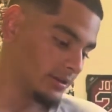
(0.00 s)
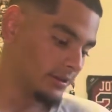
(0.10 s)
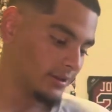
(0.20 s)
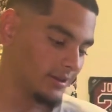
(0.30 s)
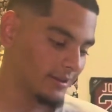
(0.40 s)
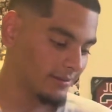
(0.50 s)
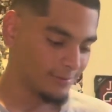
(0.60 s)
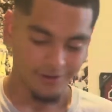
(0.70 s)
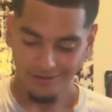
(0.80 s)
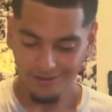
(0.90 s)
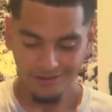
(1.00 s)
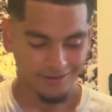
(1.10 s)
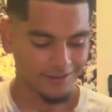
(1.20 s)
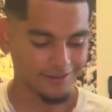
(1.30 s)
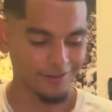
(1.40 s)
And yeah, man.
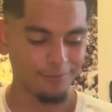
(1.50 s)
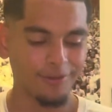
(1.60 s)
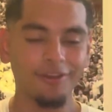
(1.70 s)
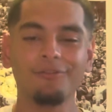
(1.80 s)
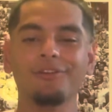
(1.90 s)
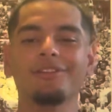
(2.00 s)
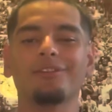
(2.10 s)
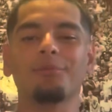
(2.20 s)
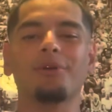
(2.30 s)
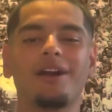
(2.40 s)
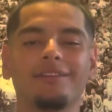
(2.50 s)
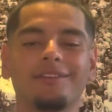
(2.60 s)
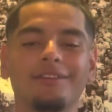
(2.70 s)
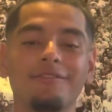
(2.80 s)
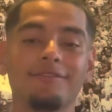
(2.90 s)
That's going to be it for this
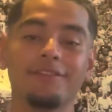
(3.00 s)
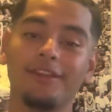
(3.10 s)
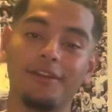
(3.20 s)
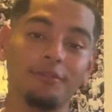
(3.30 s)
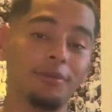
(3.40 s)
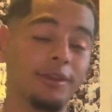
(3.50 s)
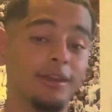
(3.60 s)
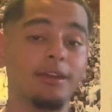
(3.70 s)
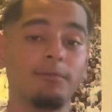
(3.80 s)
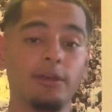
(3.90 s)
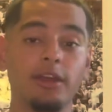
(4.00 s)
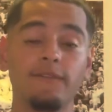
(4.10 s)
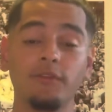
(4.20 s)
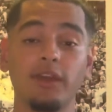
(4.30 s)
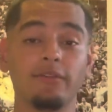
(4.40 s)
unboxing. Hopefully, y'all doing good, bro.
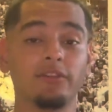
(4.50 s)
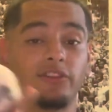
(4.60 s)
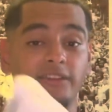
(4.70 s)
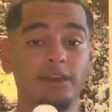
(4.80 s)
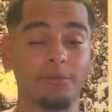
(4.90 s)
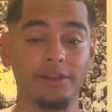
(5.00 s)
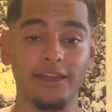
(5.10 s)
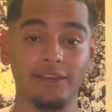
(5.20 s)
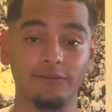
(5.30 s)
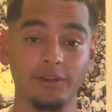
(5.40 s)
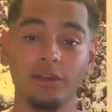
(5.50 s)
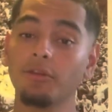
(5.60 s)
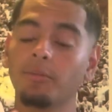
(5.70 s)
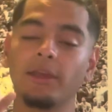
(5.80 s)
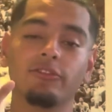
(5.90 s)
If you haven't checked out my last
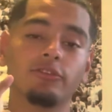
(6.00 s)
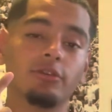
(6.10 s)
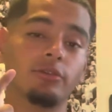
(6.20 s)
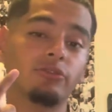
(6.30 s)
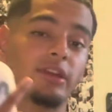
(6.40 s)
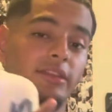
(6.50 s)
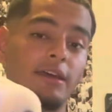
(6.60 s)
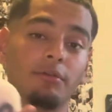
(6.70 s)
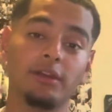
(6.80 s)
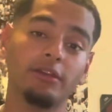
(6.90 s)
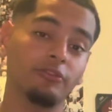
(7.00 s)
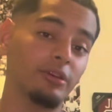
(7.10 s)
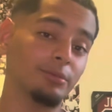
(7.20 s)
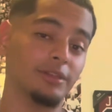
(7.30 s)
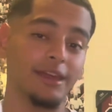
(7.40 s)
video, make sure you go check that one out.
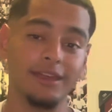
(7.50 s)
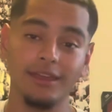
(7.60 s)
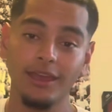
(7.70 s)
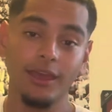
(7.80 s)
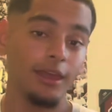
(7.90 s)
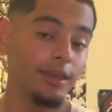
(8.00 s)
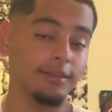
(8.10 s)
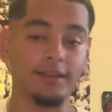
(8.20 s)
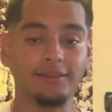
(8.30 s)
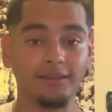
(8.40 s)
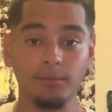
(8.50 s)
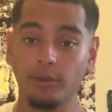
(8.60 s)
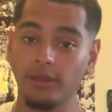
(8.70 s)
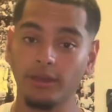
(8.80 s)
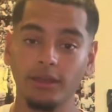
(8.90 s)
Drop a like. Hit that sub
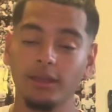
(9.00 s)
button.